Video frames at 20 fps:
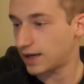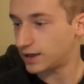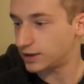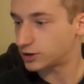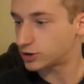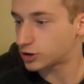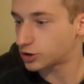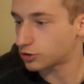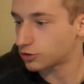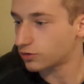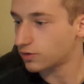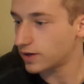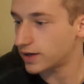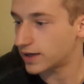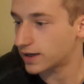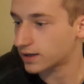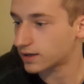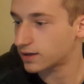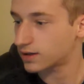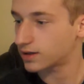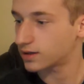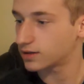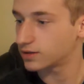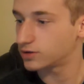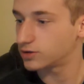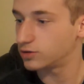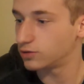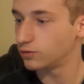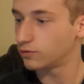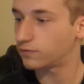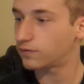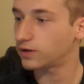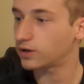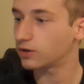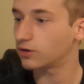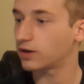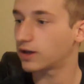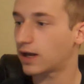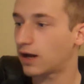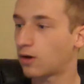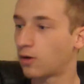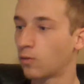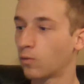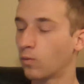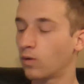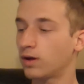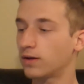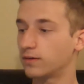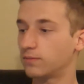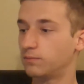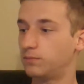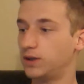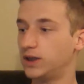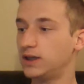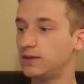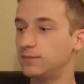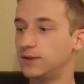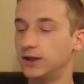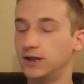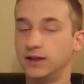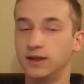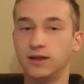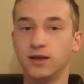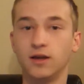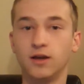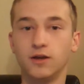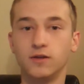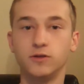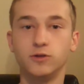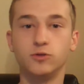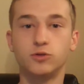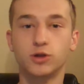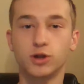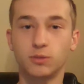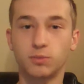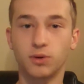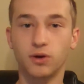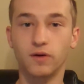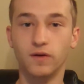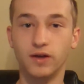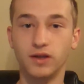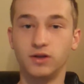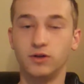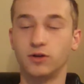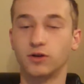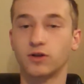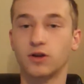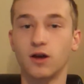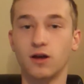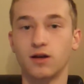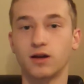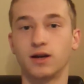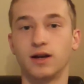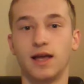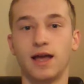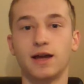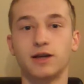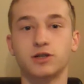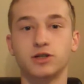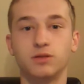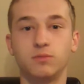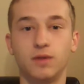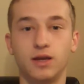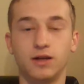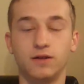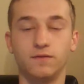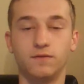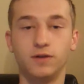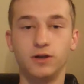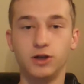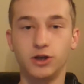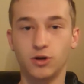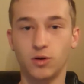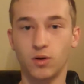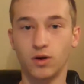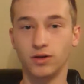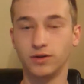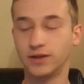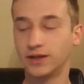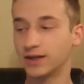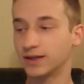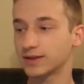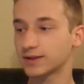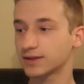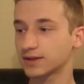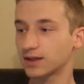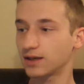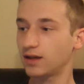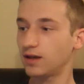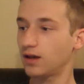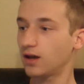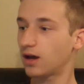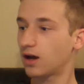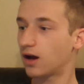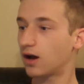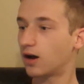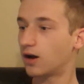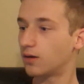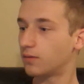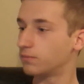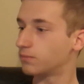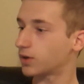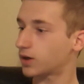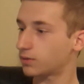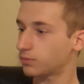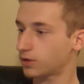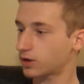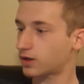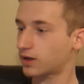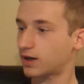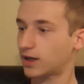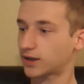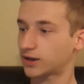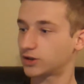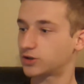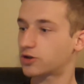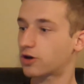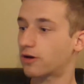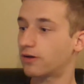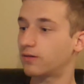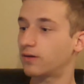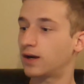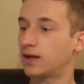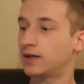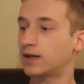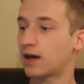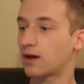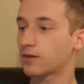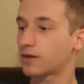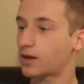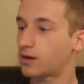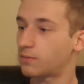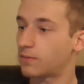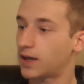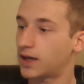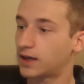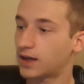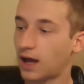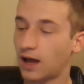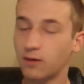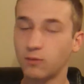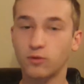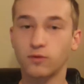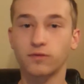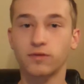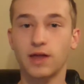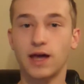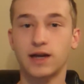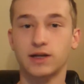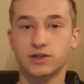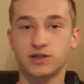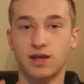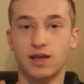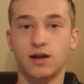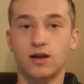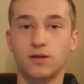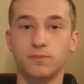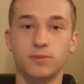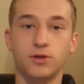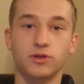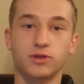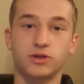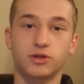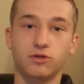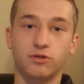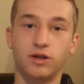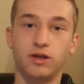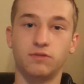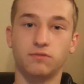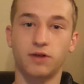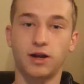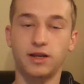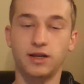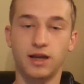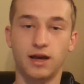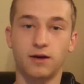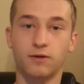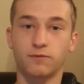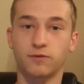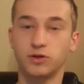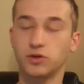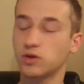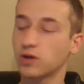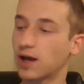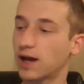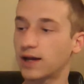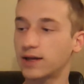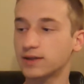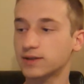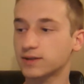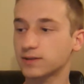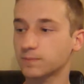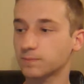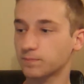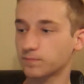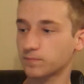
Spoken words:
a trick to figuring out what BB you should put in your gun. And I actually made a video on this, but I'm looking at the chart right now that I made. I will flash that up on the screen right now for you guys.